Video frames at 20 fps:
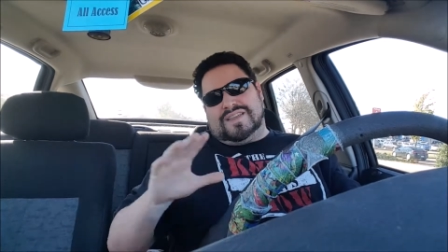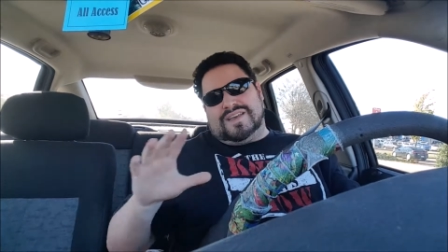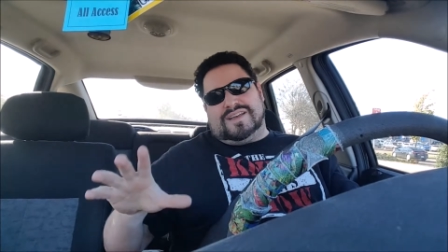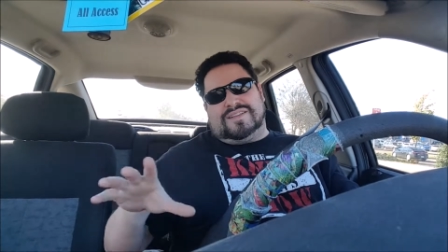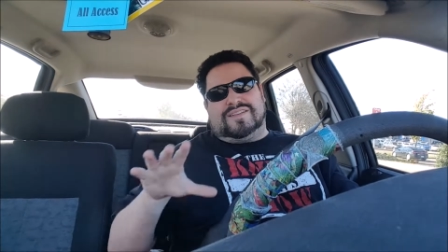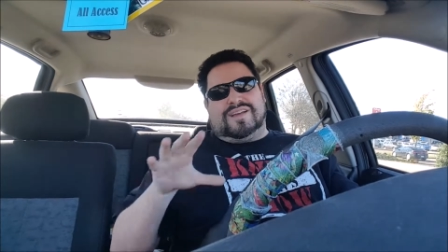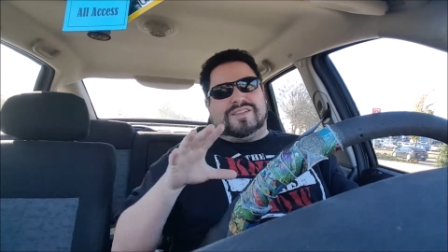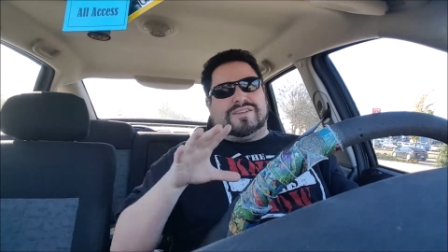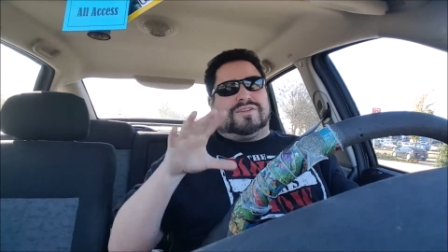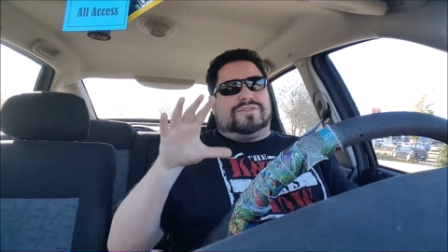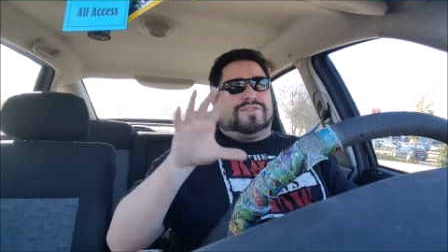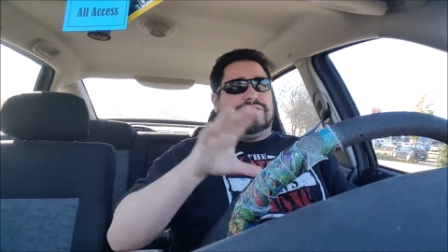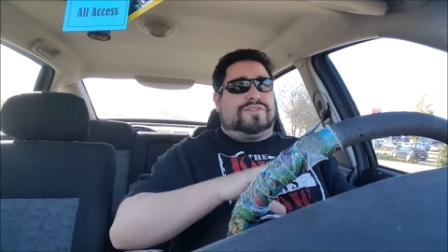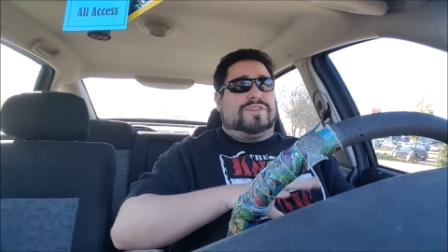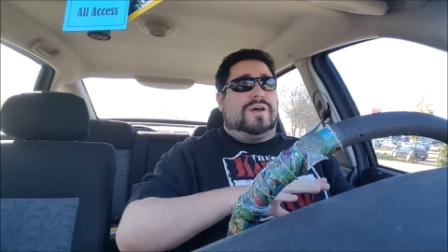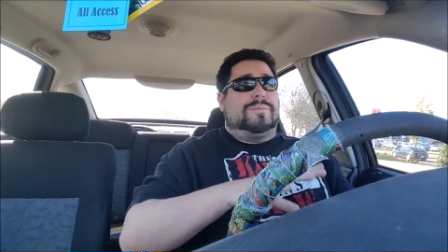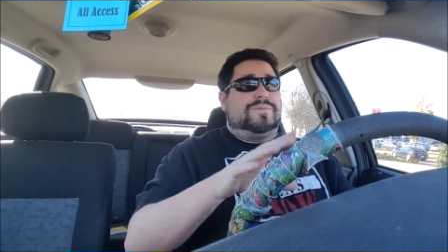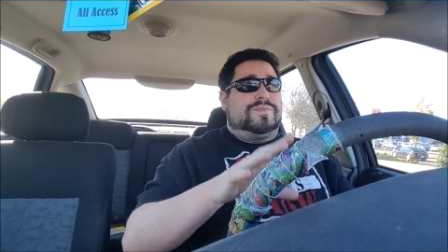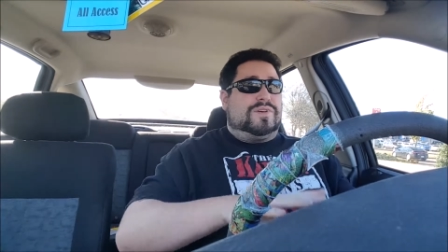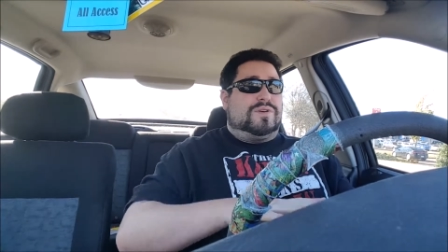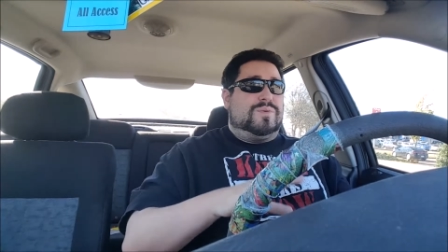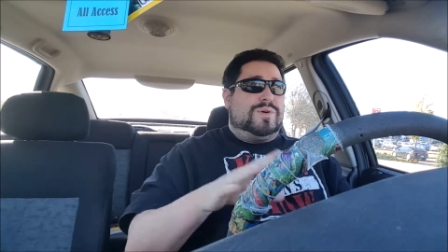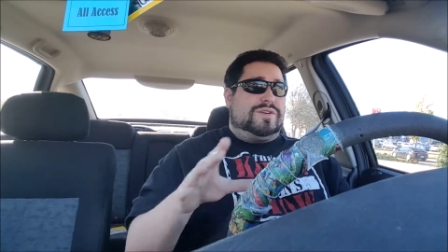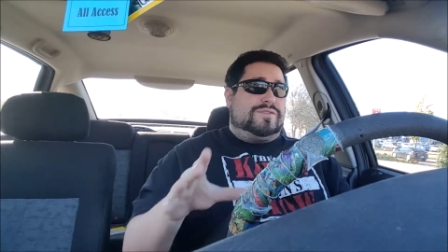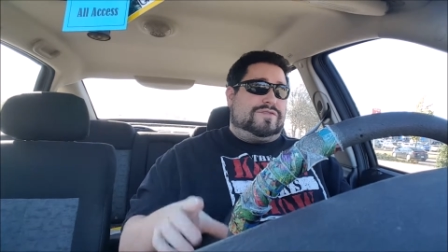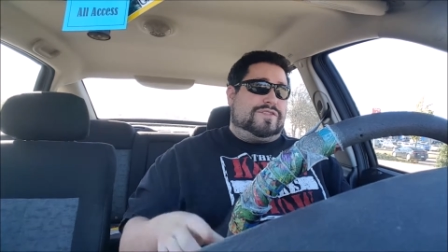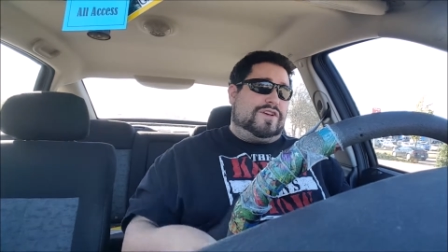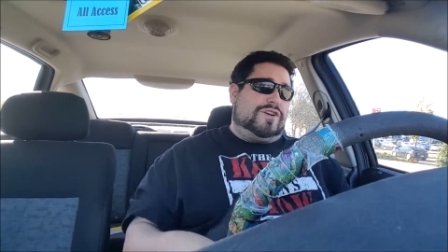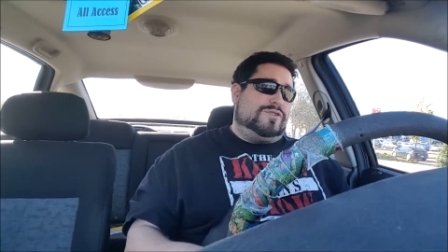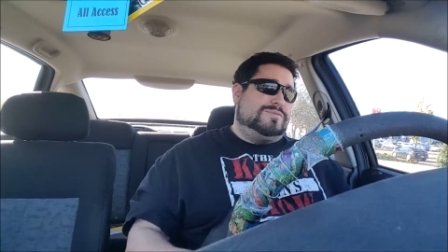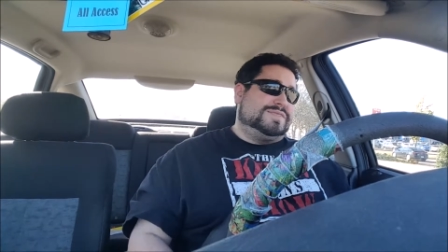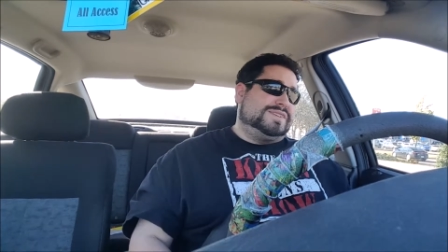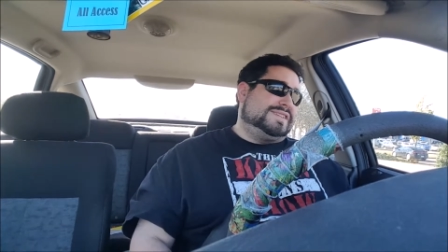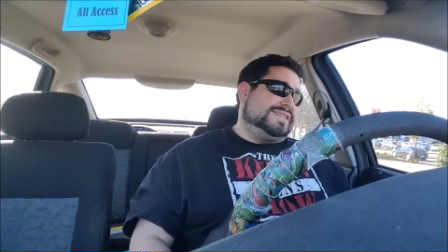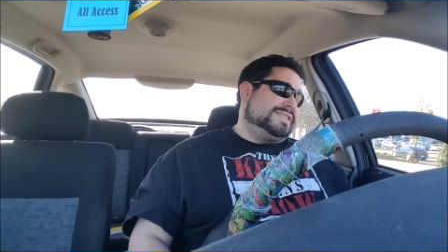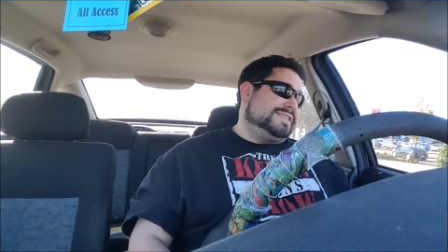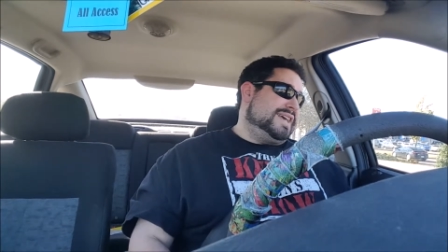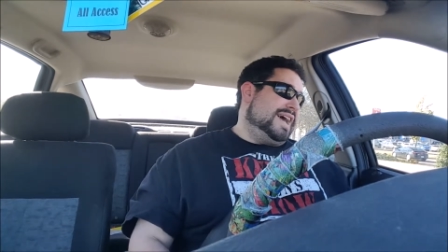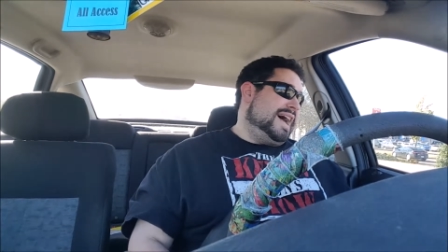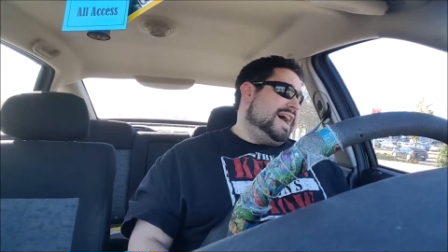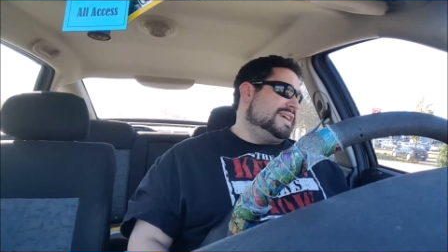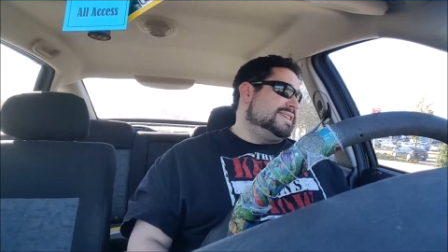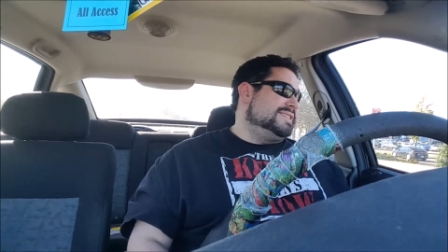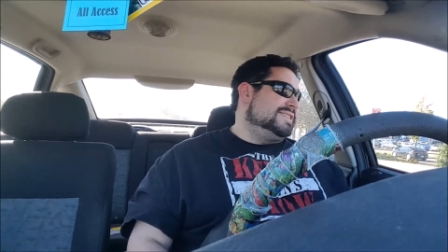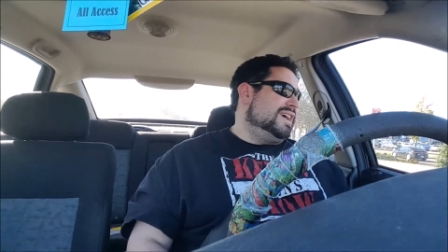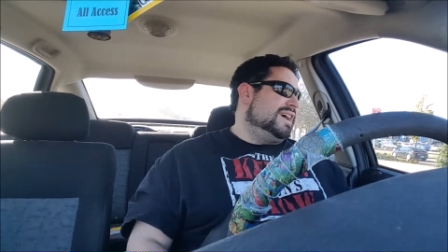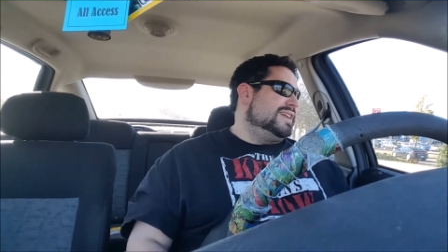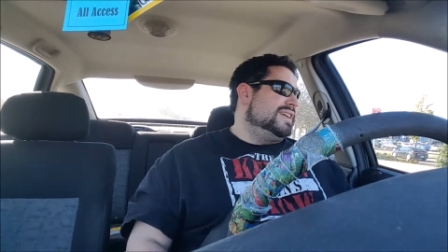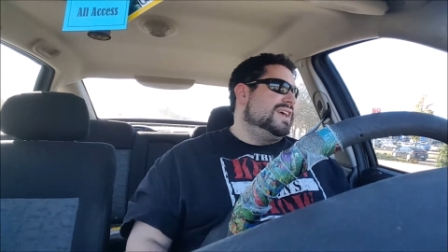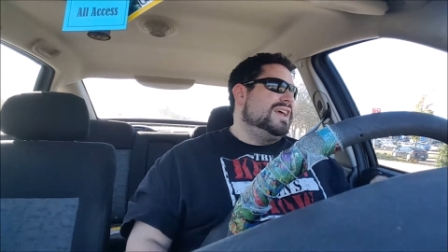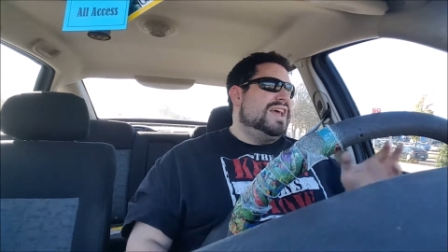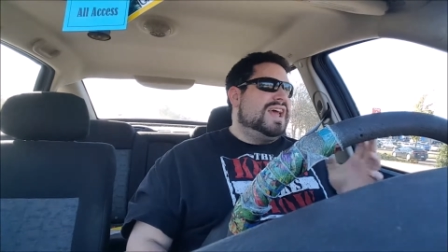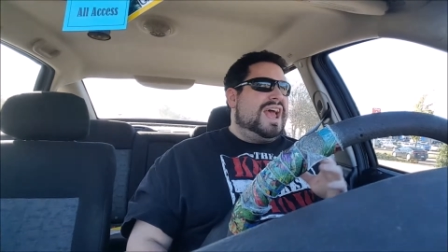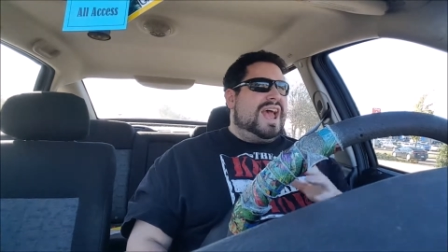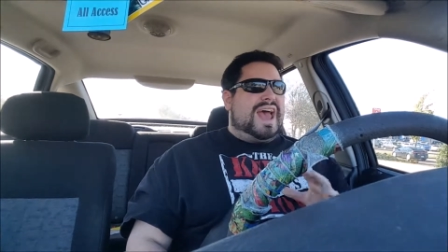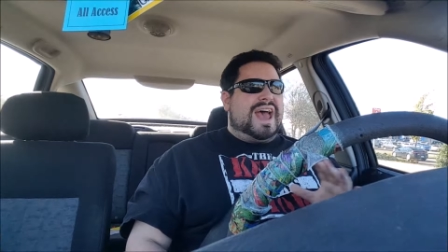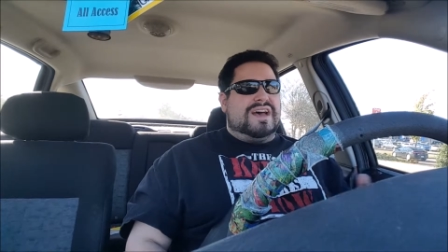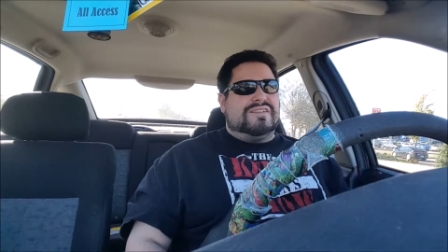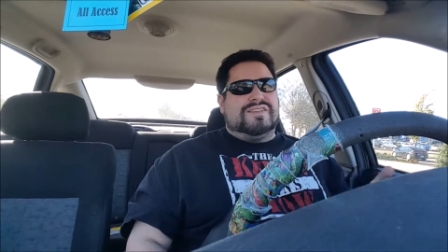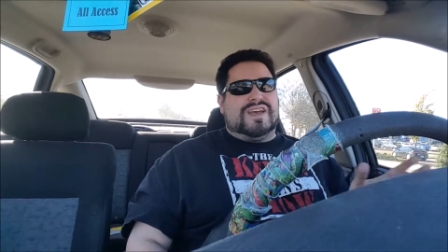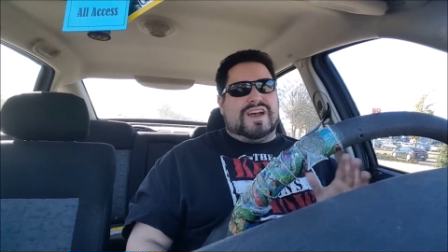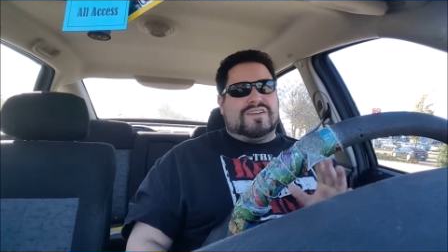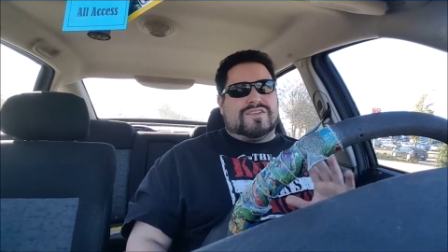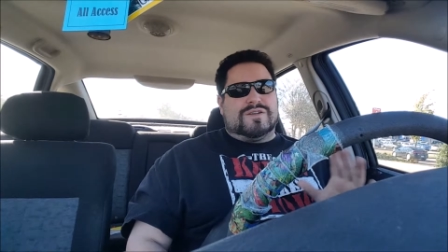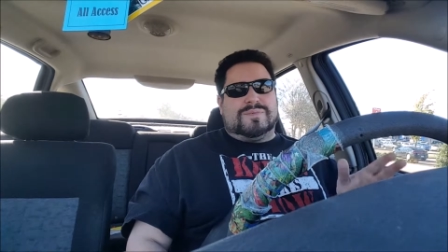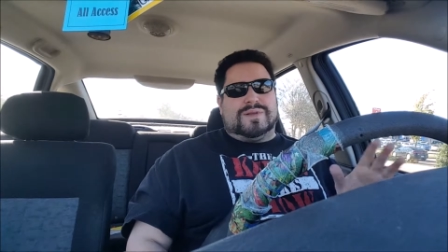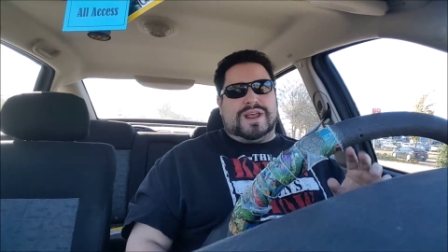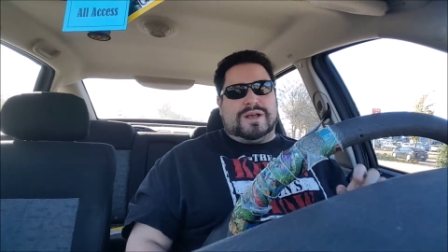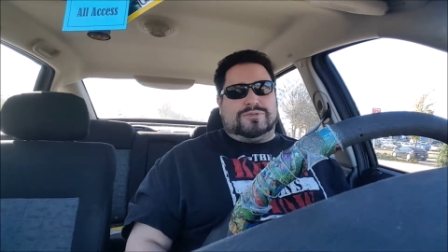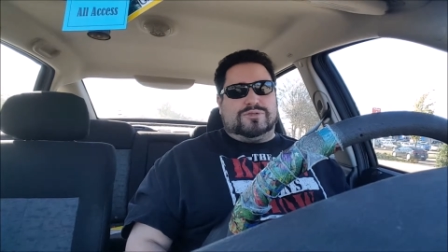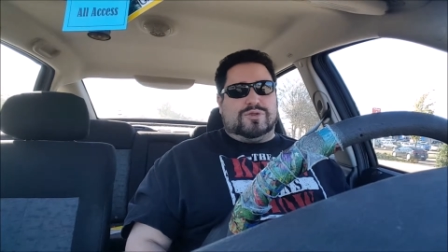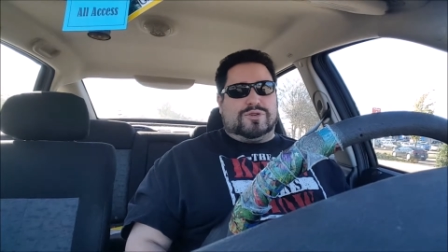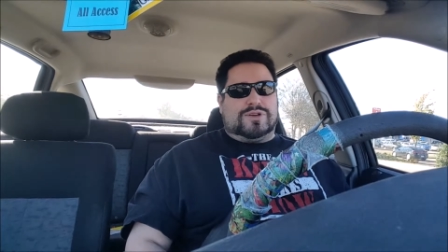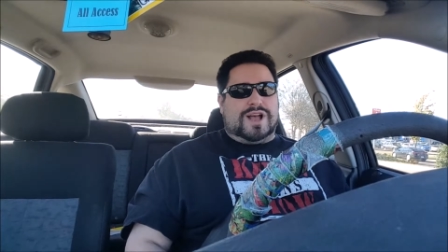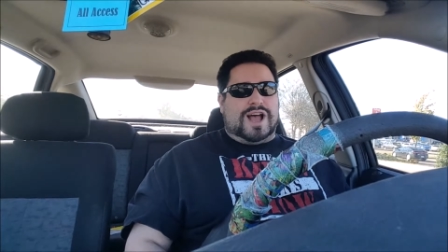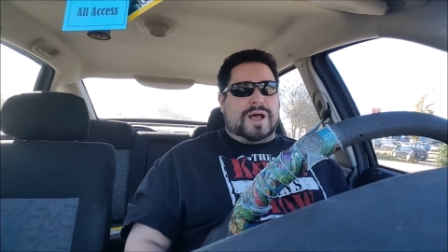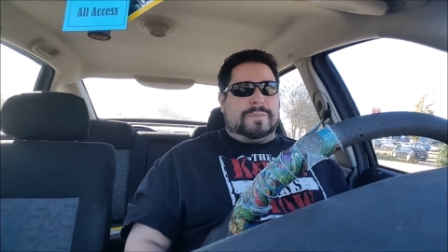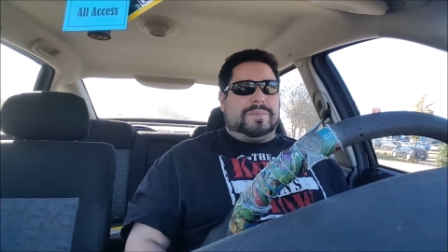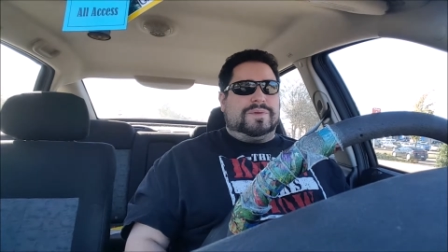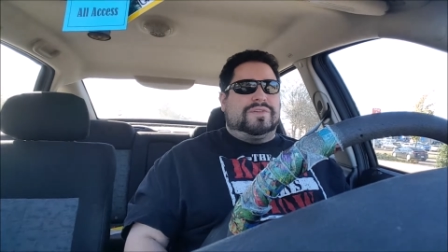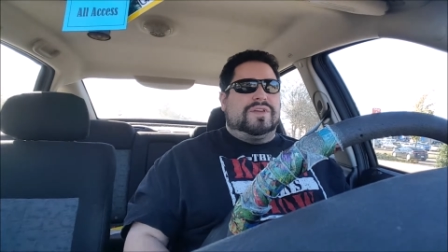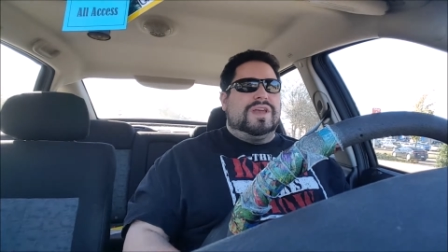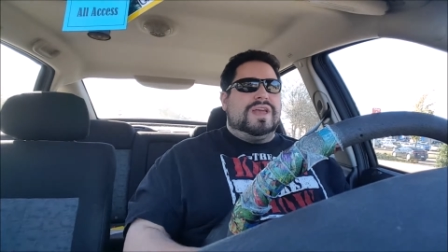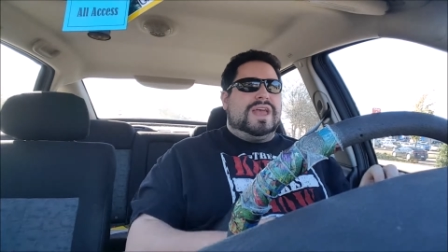of these other subsequent films that this guy has done have ever been able to accomplish.